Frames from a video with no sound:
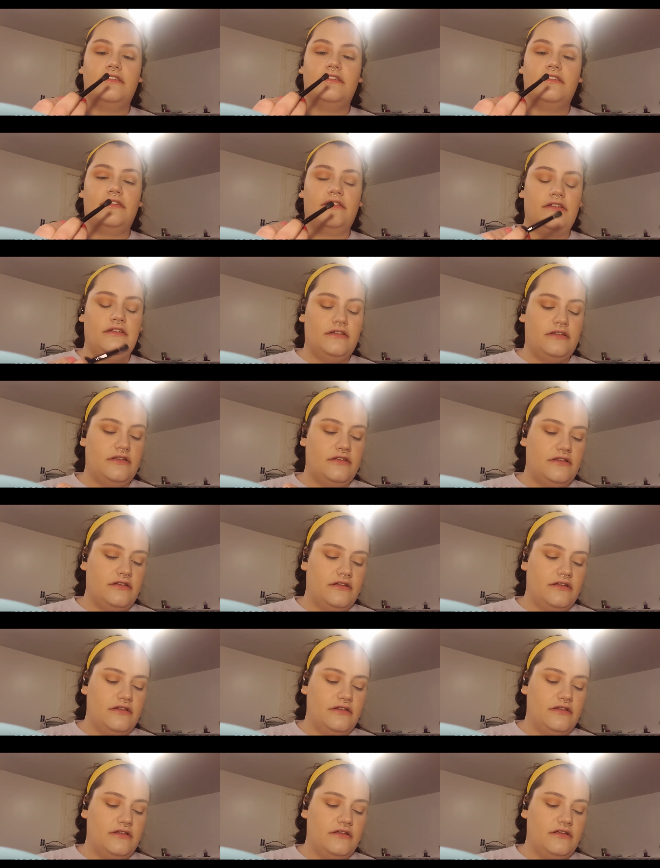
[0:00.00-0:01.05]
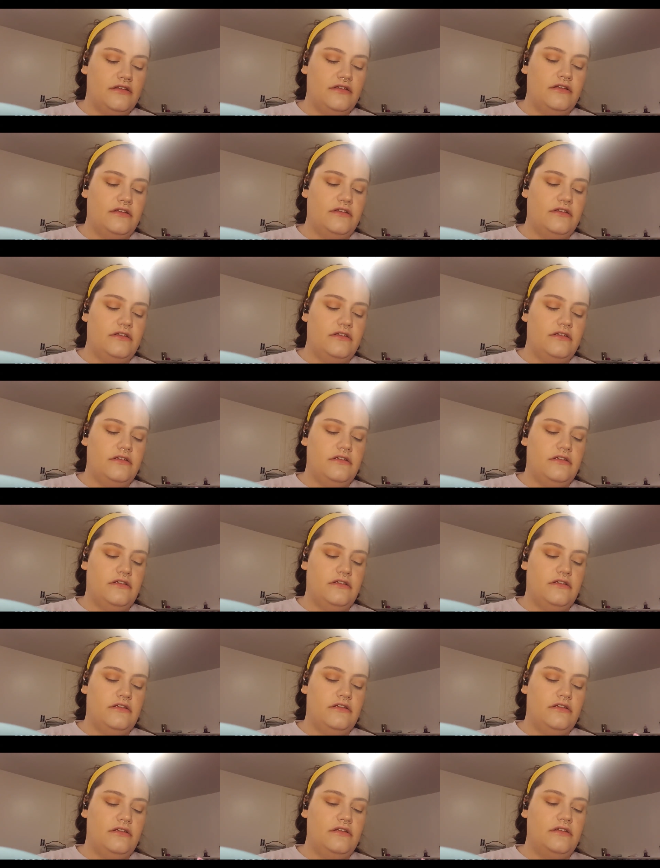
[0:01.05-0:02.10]

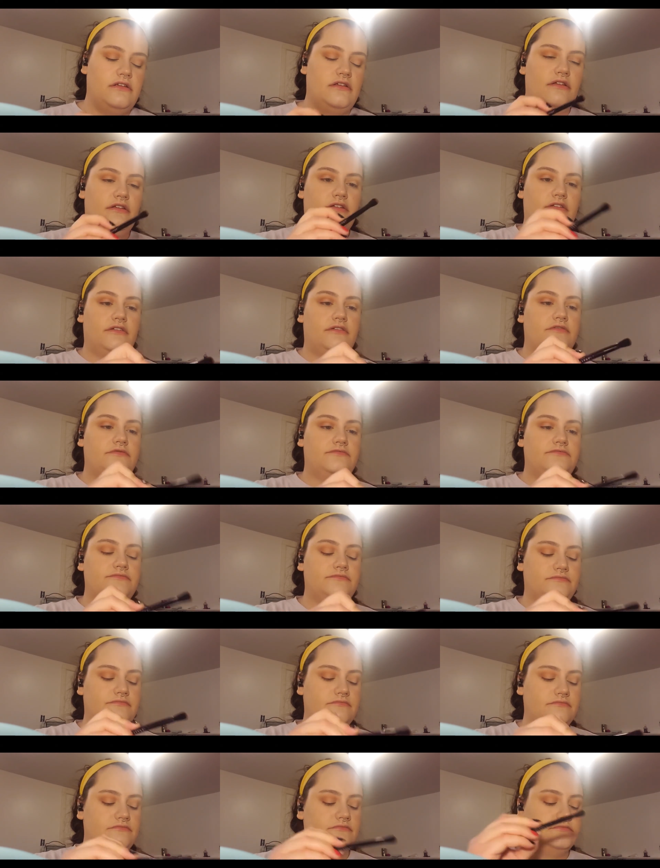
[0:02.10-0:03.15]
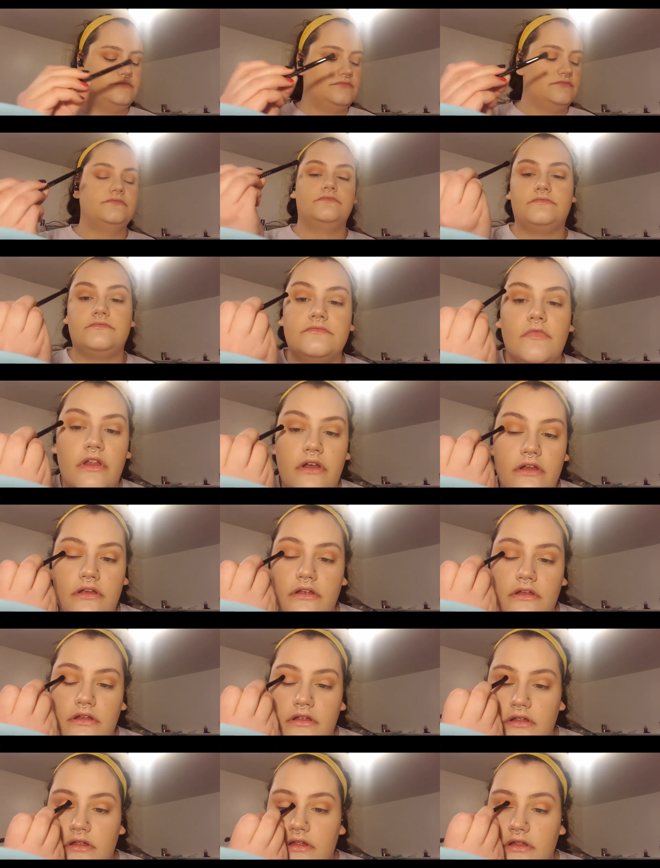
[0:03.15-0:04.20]

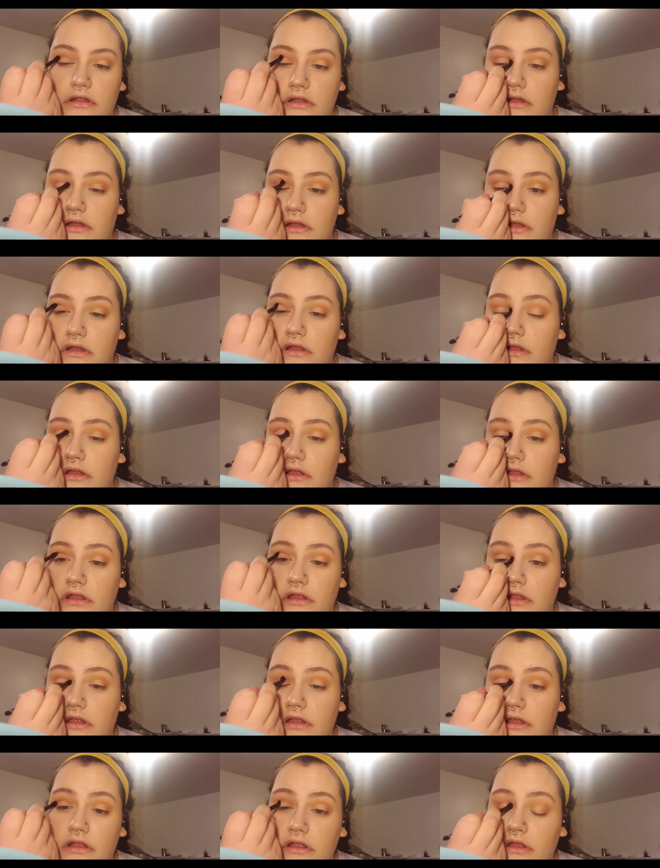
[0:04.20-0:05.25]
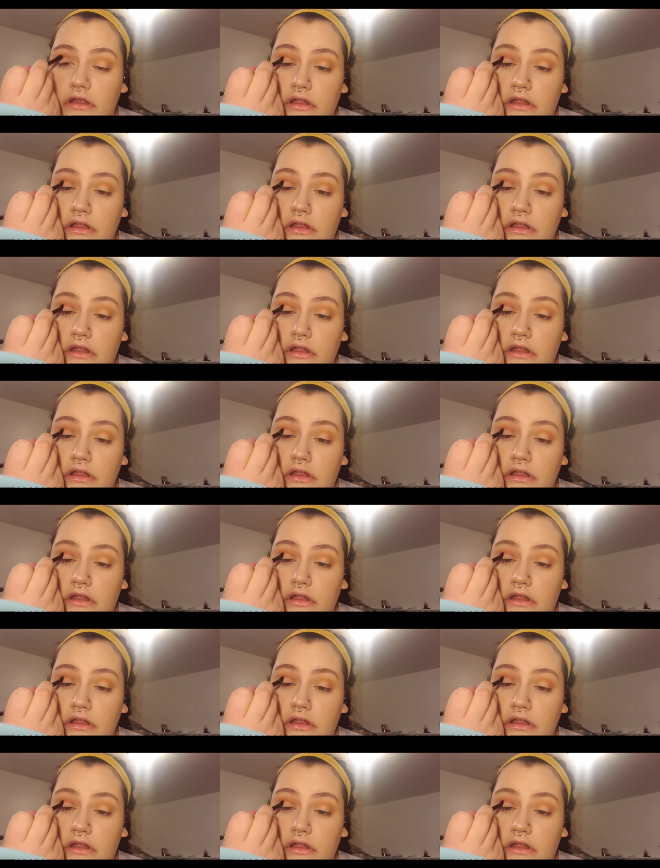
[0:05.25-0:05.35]
[no speech]